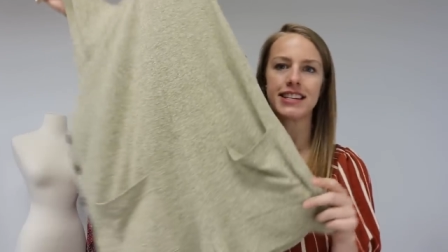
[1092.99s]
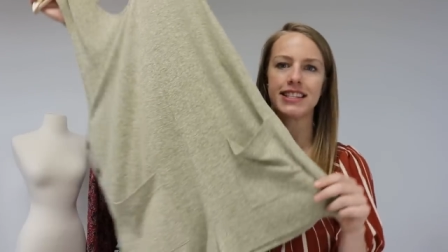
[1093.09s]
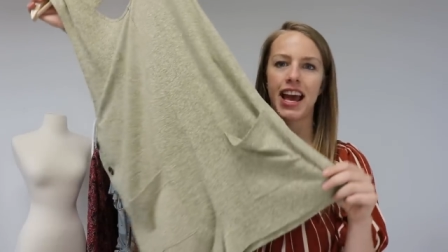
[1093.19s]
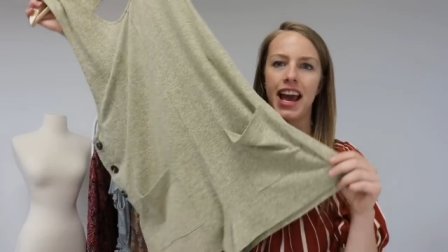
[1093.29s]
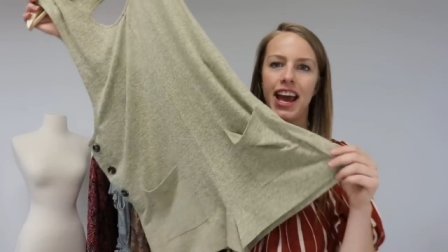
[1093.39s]

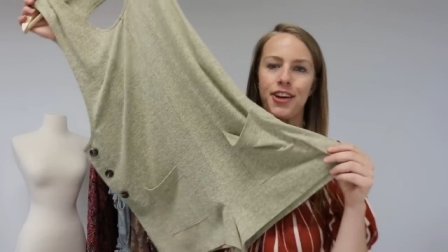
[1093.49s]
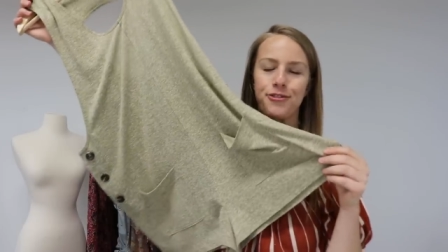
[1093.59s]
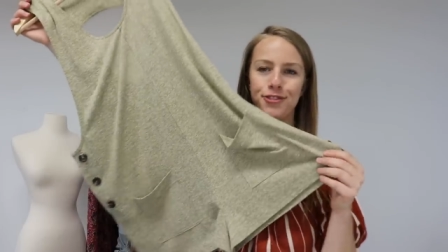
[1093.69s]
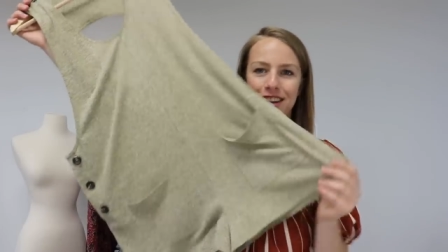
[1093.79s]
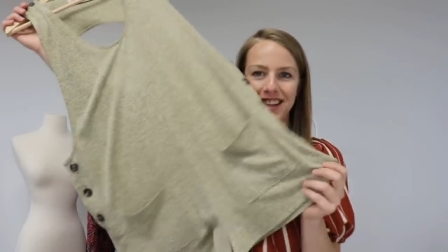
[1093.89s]
is
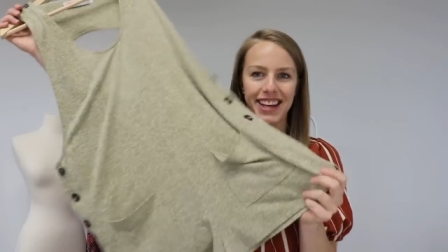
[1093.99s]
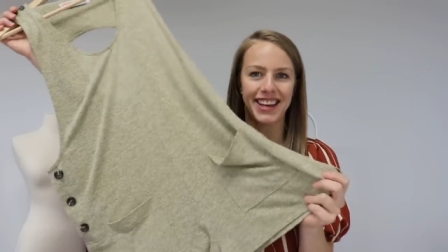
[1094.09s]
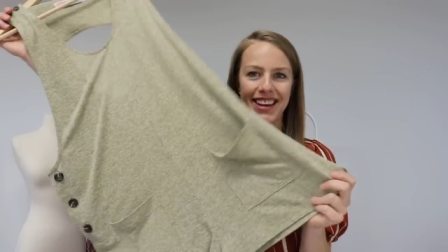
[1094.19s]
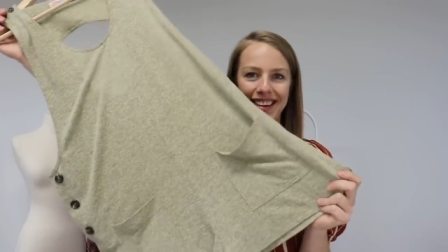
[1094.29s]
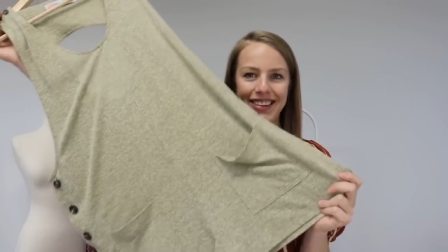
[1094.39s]
a
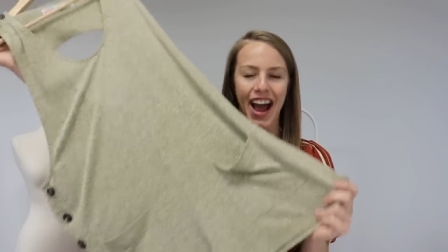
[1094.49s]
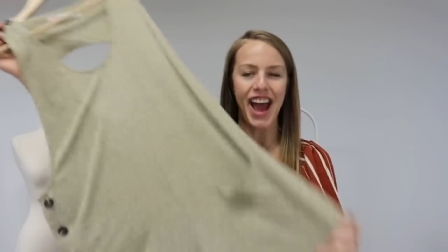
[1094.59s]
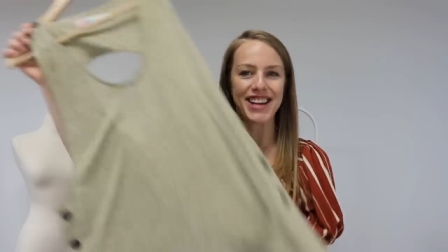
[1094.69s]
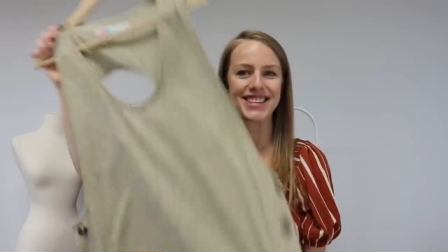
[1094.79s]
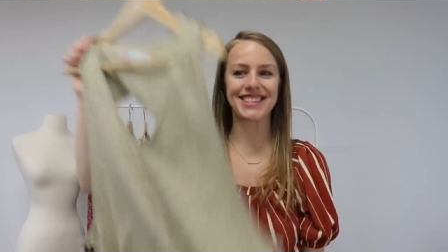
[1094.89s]
really cute,
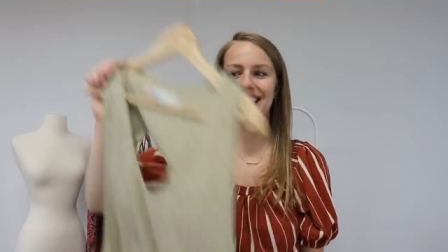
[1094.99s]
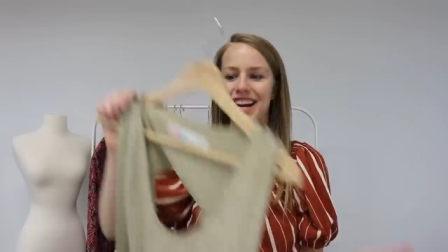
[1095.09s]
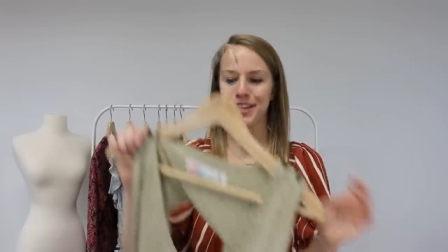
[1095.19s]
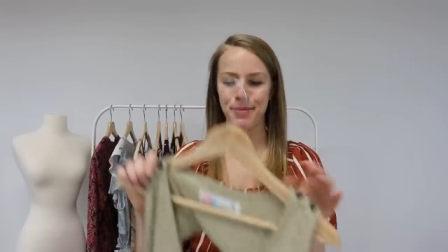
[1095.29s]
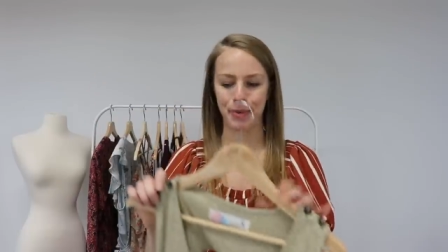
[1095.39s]
I just
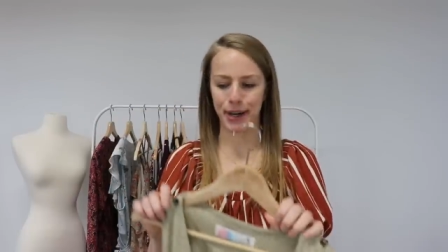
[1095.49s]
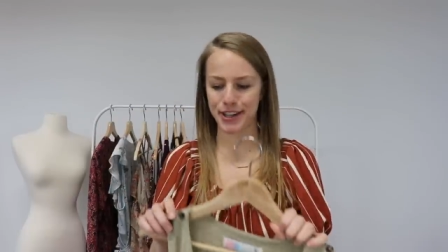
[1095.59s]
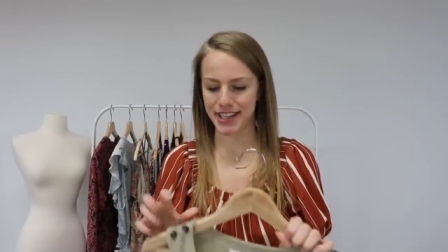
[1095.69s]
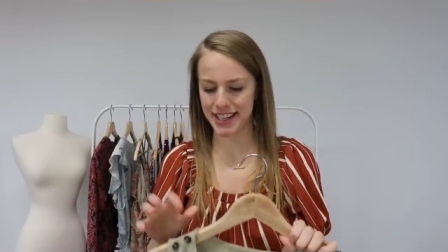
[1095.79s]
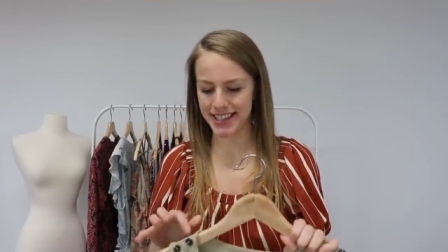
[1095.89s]
actually
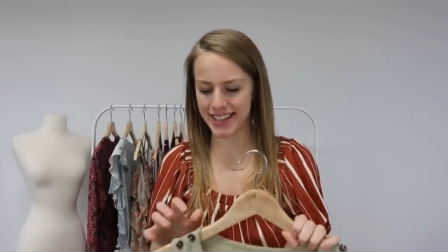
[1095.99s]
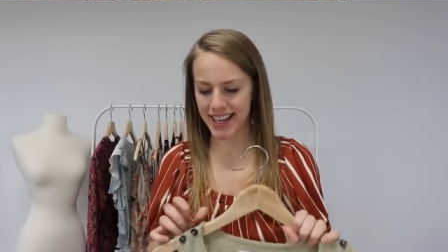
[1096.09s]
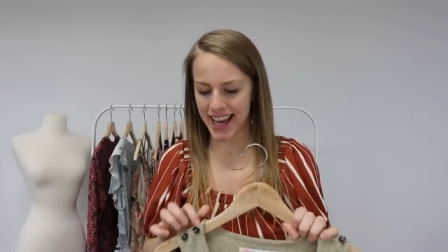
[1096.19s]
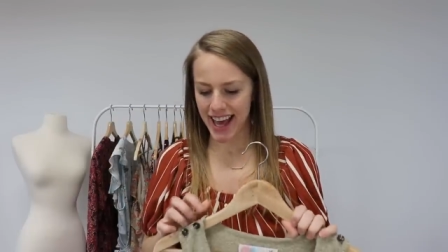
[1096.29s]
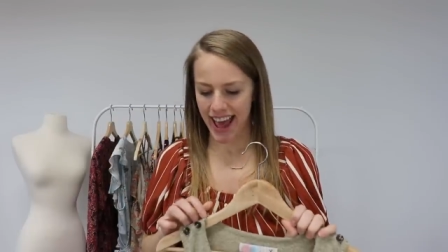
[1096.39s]

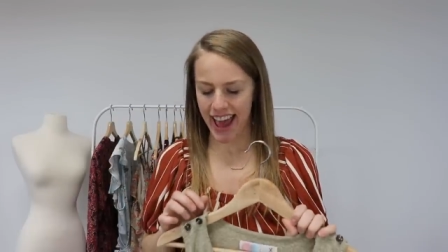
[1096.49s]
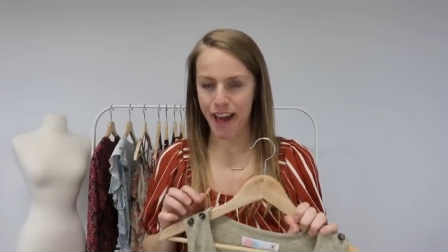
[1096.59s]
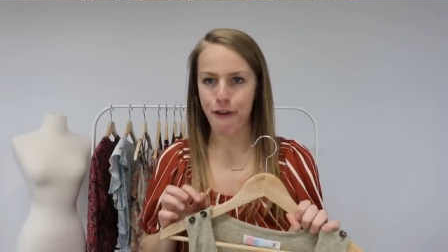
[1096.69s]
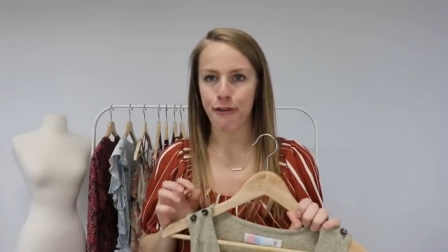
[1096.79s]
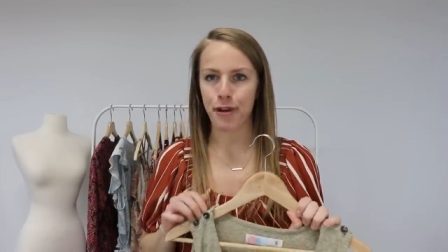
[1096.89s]
purchased
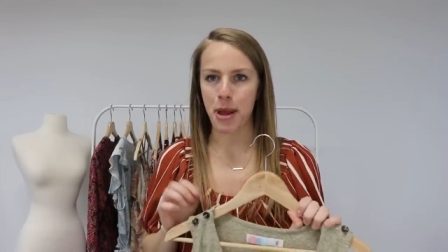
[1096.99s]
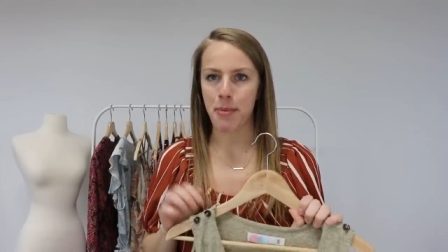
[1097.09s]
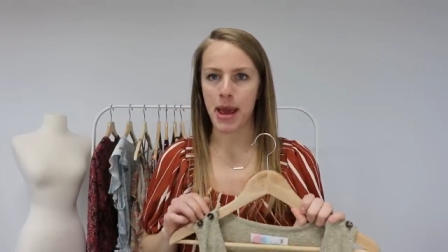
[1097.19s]
a free